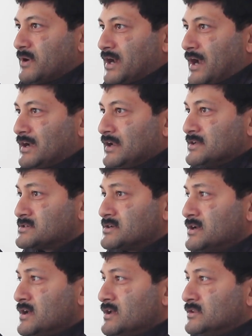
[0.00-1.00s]
But at least
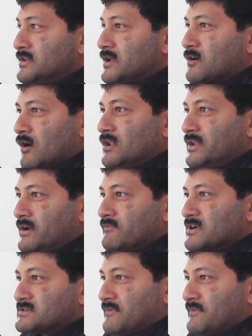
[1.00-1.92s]
the call networks